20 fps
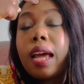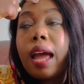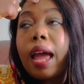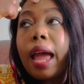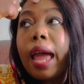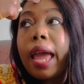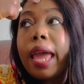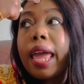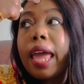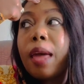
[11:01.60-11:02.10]

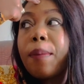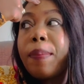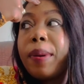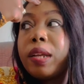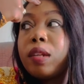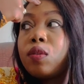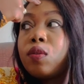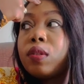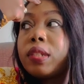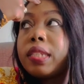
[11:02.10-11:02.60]

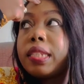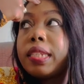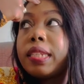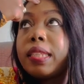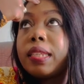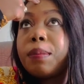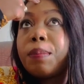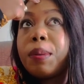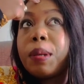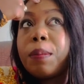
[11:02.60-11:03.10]
happened to see
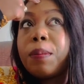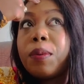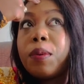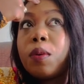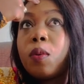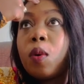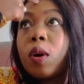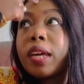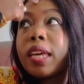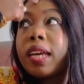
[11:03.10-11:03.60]
the
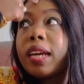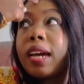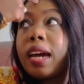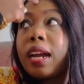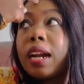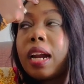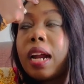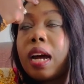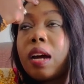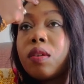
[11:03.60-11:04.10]
people walking
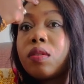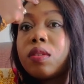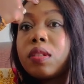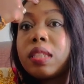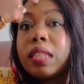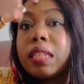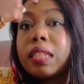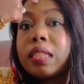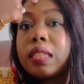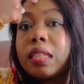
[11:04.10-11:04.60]
around
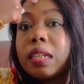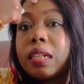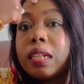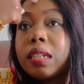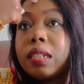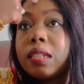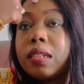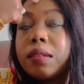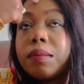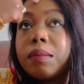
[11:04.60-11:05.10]
the
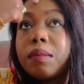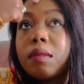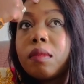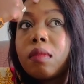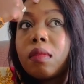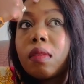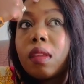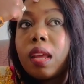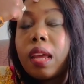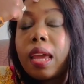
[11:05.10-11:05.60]
street.
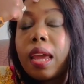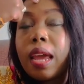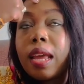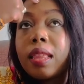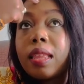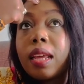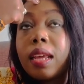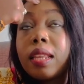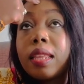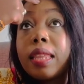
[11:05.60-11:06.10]

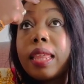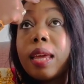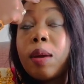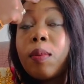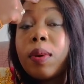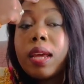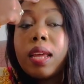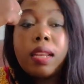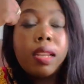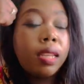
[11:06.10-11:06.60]
And then they
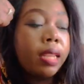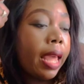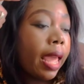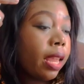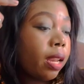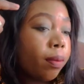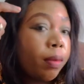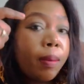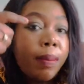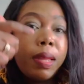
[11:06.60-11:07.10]
were, I
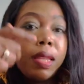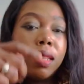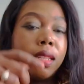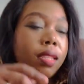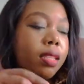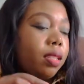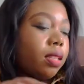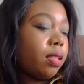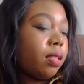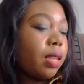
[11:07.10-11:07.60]
remember,
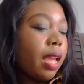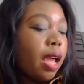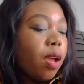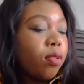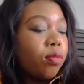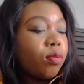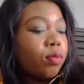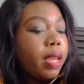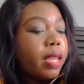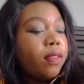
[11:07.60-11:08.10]
how
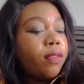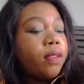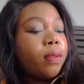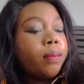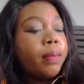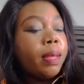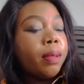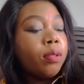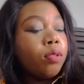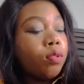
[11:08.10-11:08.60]
do I
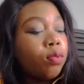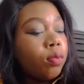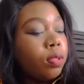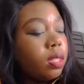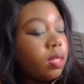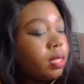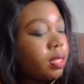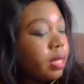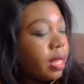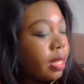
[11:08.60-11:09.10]
even do
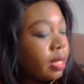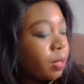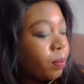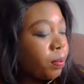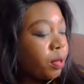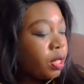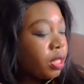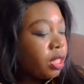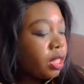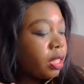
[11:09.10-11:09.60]
this
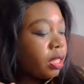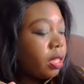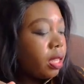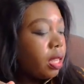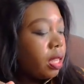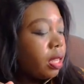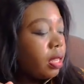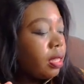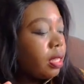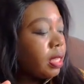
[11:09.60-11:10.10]
expression?
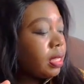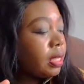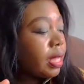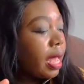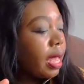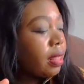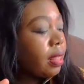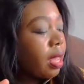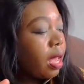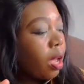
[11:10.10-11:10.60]
This
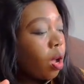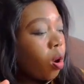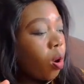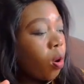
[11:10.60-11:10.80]
other